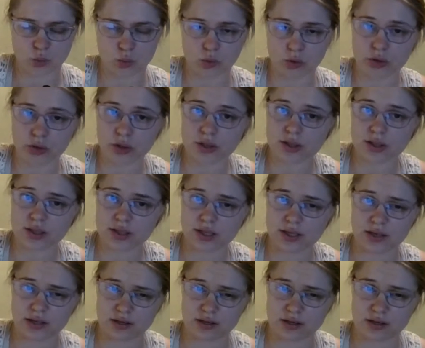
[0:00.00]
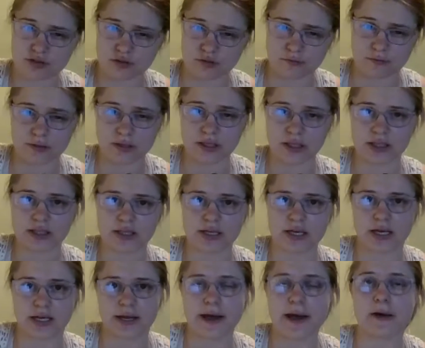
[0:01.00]
that work can
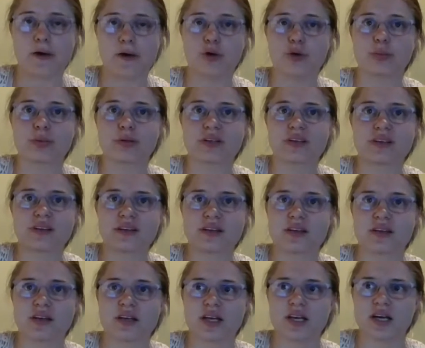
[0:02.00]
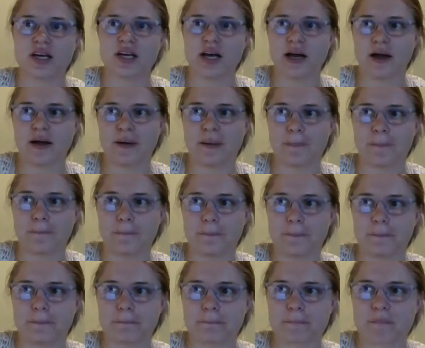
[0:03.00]
intervene and help
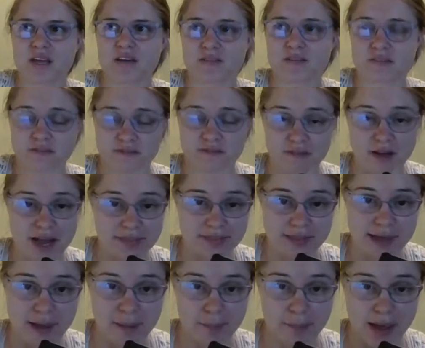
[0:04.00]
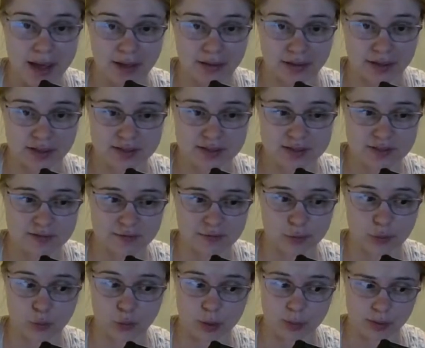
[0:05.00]
find that balance
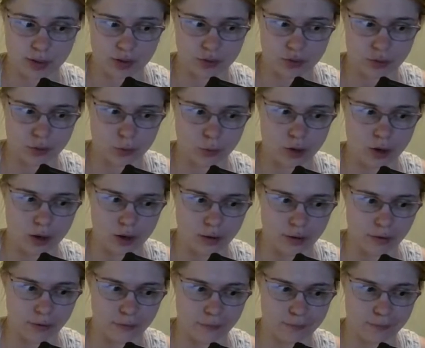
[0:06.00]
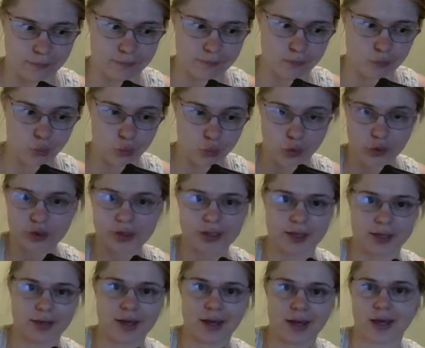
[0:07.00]
for women who are
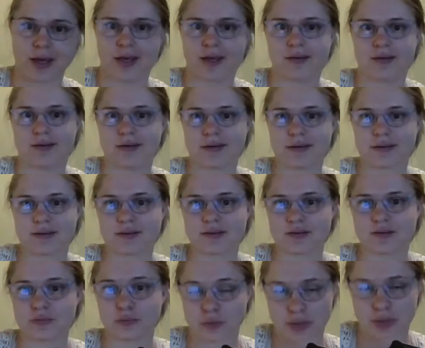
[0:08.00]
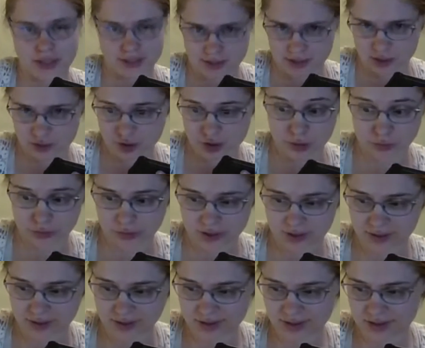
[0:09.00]
working and raising
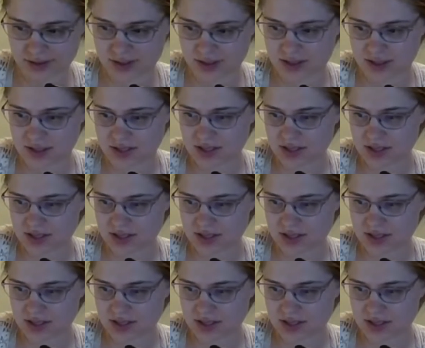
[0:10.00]
children.